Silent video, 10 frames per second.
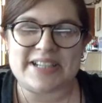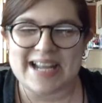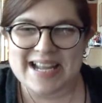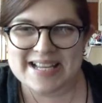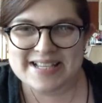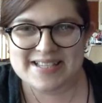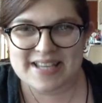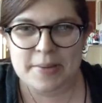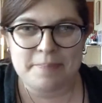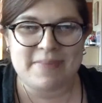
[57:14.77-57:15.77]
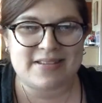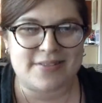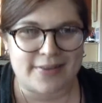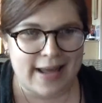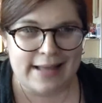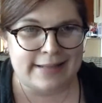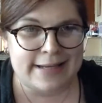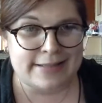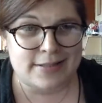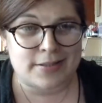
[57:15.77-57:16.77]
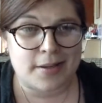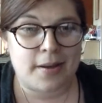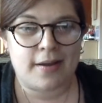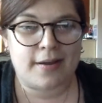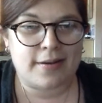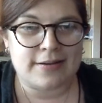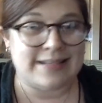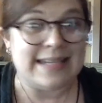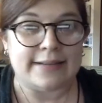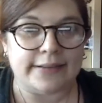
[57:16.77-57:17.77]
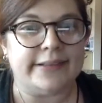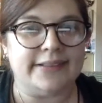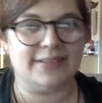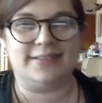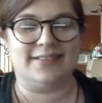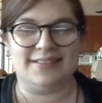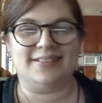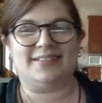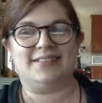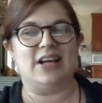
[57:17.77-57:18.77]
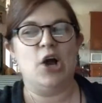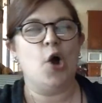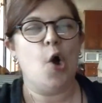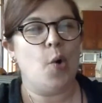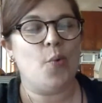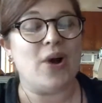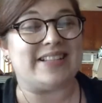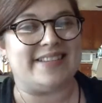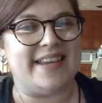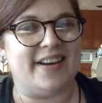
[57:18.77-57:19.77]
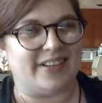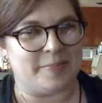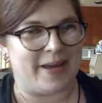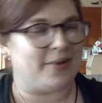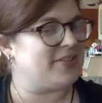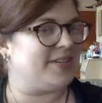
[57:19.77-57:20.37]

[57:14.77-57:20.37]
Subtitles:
is Mr. Elliot's deal? What's he all about?